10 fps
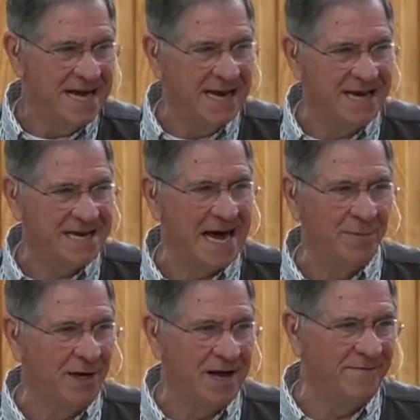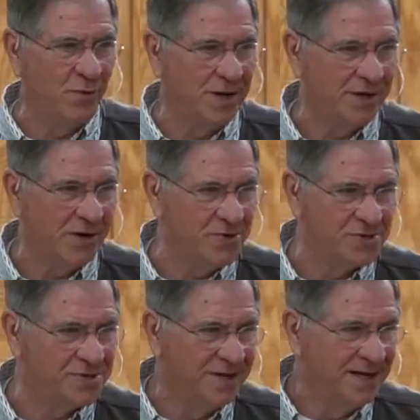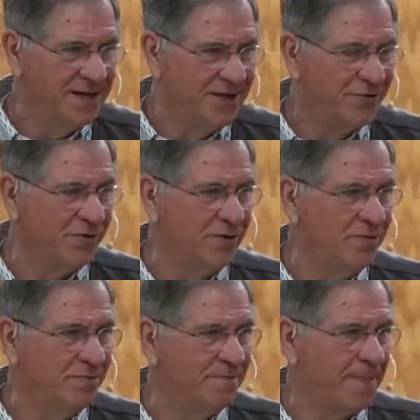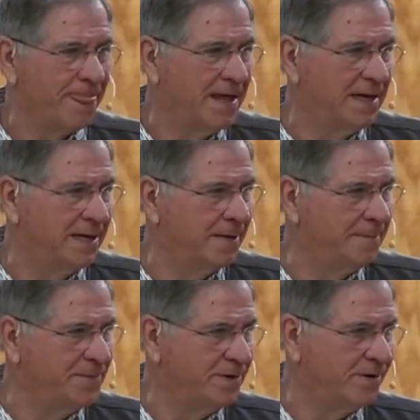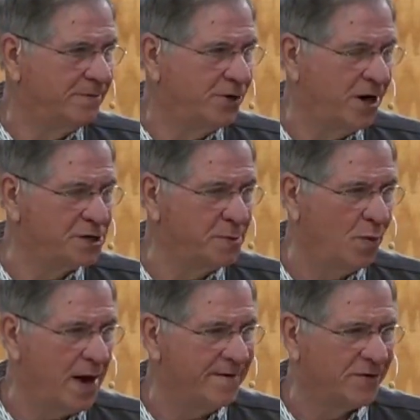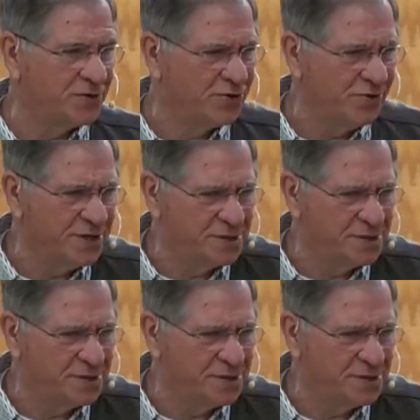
Anytime a loved one goes through um, your, your husband or wife goes through